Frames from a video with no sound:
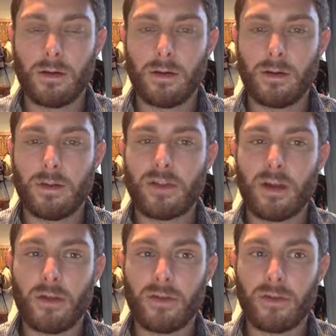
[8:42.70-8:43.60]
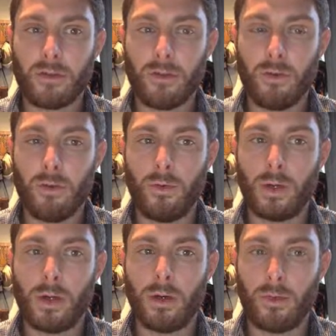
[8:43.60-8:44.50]
This tells us who
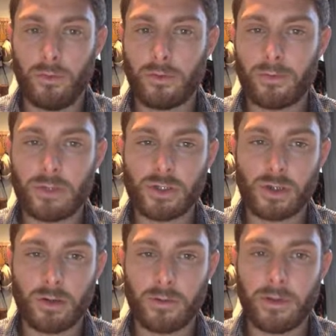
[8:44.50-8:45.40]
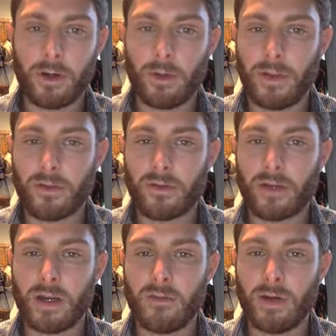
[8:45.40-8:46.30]
owns the journal, the European
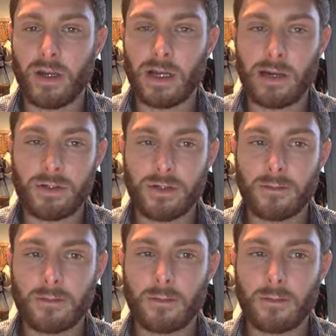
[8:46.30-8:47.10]
Society of Radiology,